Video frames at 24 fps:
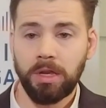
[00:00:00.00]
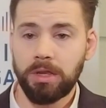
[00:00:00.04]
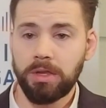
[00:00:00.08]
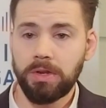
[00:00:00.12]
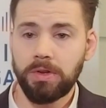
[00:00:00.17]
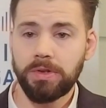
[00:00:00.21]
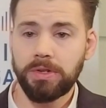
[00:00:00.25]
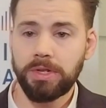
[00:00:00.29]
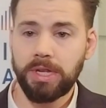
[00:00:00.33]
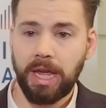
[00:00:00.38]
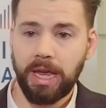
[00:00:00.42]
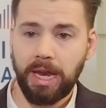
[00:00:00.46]

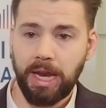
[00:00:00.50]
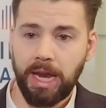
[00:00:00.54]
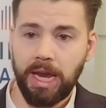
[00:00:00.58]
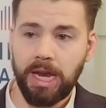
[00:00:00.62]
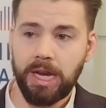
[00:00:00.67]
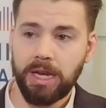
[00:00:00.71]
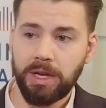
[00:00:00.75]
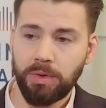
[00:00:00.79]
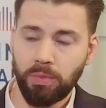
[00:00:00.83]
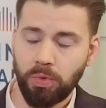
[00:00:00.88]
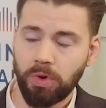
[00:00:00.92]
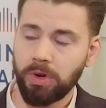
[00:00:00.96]
there is not
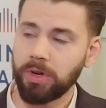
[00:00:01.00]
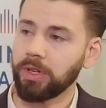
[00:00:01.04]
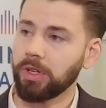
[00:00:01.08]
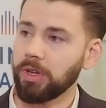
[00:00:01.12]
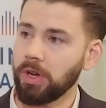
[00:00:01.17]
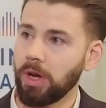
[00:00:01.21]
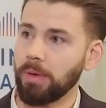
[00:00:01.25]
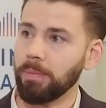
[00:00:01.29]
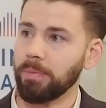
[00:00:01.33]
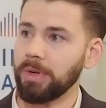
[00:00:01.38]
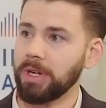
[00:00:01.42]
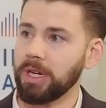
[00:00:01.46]
any one
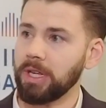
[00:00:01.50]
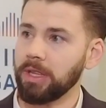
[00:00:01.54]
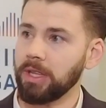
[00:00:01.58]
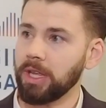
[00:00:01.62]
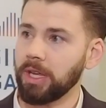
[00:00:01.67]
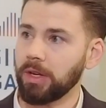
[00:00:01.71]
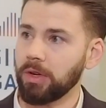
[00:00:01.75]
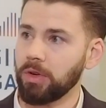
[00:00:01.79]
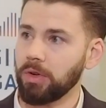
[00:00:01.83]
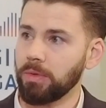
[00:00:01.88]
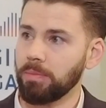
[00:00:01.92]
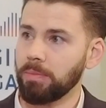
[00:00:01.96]
company
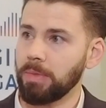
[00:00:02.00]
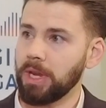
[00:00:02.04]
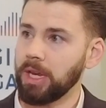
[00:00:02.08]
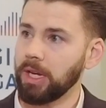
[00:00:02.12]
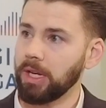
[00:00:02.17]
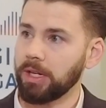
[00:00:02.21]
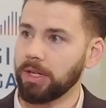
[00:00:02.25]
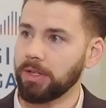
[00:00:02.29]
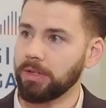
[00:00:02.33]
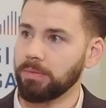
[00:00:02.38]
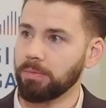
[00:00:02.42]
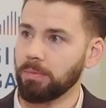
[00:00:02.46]
that could
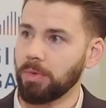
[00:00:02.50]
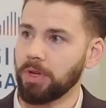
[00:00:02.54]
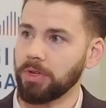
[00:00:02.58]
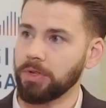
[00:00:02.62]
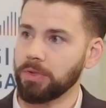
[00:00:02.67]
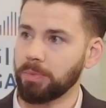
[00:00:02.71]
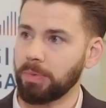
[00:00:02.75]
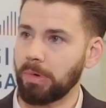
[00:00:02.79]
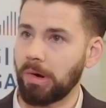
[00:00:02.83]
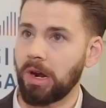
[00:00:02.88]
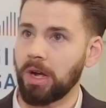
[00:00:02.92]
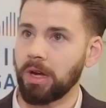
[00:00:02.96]
make as
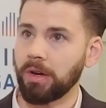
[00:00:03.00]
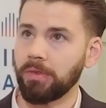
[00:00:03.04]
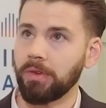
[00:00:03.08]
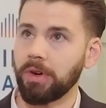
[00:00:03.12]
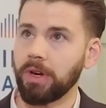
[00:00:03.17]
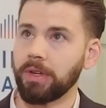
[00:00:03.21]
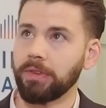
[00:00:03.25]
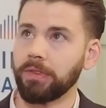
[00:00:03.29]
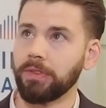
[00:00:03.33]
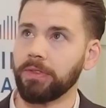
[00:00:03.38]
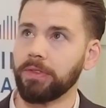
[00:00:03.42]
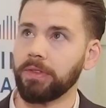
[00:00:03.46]
much
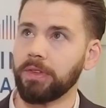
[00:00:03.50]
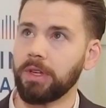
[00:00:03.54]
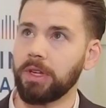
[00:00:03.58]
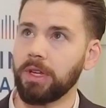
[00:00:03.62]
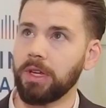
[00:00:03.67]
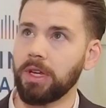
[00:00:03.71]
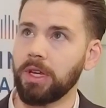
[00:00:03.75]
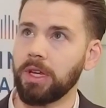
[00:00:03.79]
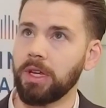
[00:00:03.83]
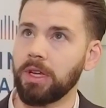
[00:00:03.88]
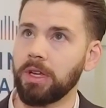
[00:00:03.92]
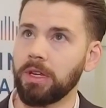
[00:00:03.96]
progress
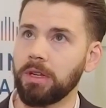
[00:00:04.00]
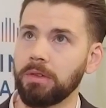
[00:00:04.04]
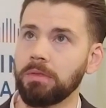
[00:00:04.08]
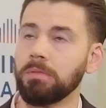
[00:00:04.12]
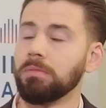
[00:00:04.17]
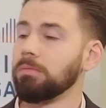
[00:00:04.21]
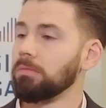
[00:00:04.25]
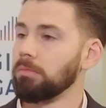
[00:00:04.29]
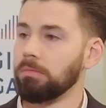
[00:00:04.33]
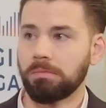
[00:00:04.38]
in,